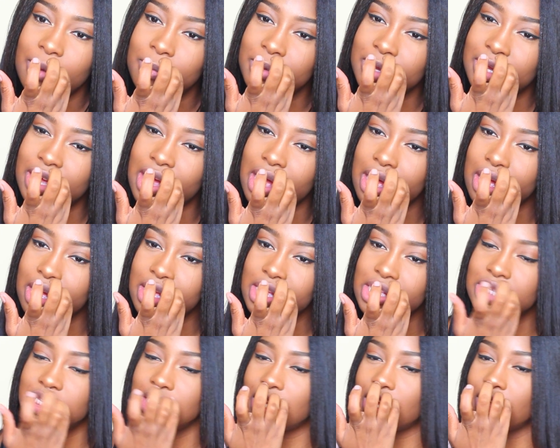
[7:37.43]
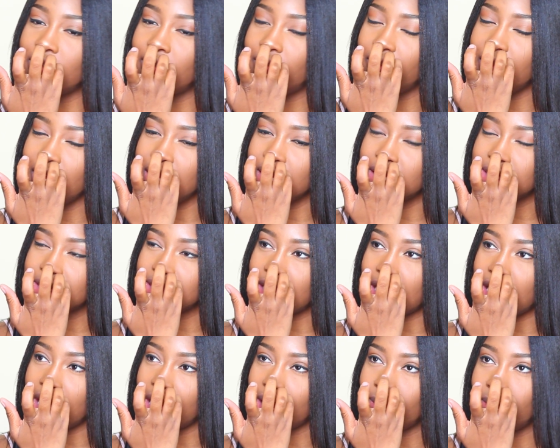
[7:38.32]
because the convenient
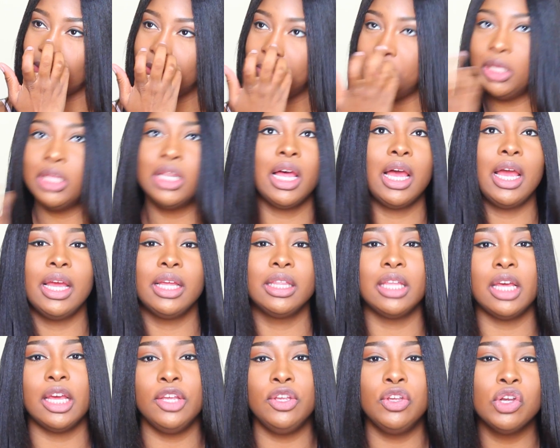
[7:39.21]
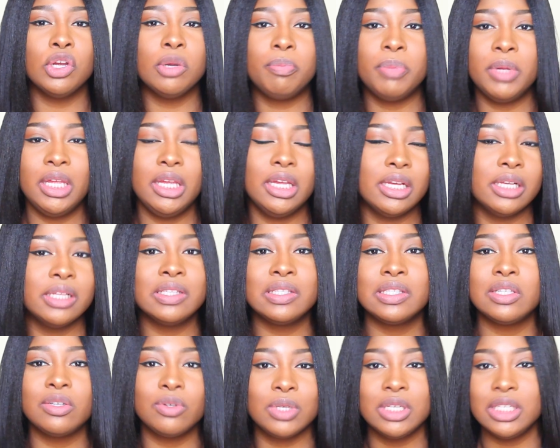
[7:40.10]
side will be like that European
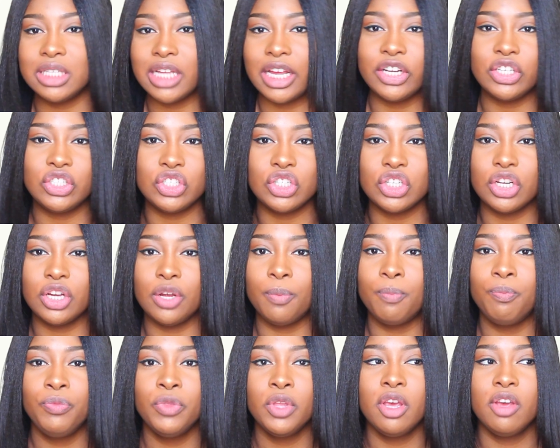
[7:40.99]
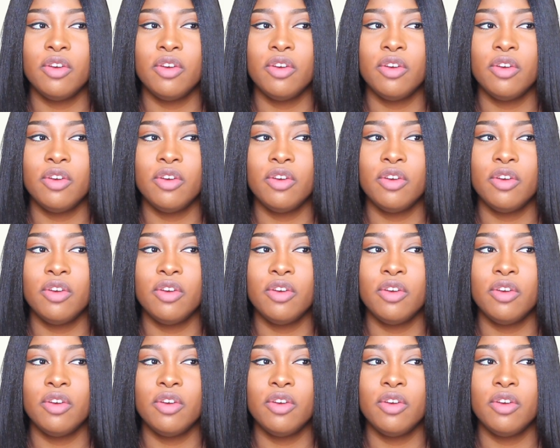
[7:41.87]
silky texture,